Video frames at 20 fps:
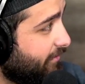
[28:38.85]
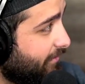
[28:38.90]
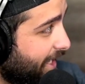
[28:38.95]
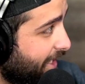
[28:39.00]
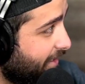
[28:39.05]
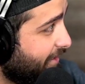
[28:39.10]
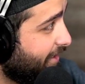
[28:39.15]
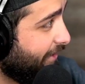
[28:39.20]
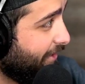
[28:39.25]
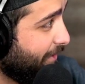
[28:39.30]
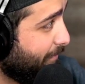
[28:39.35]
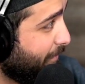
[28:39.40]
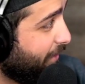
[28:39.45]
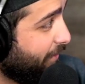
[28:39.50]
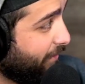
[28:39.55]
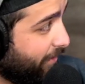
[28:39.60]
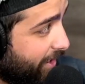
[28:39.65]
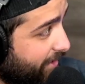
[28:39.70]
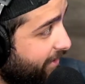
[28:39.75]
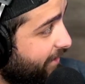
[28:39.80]
had nothing but
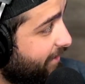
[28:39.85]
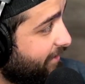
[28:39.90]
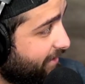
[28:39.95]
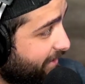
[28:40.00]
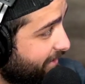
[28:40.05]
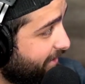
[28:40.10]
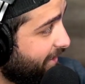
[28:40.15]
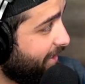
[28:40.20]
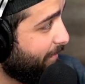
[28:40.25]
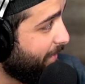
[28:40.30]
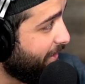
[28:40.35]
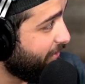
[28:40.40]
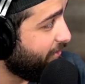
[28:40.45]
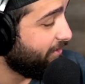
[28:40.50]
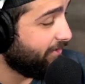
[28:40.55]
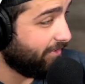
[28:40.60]
great things to say about you.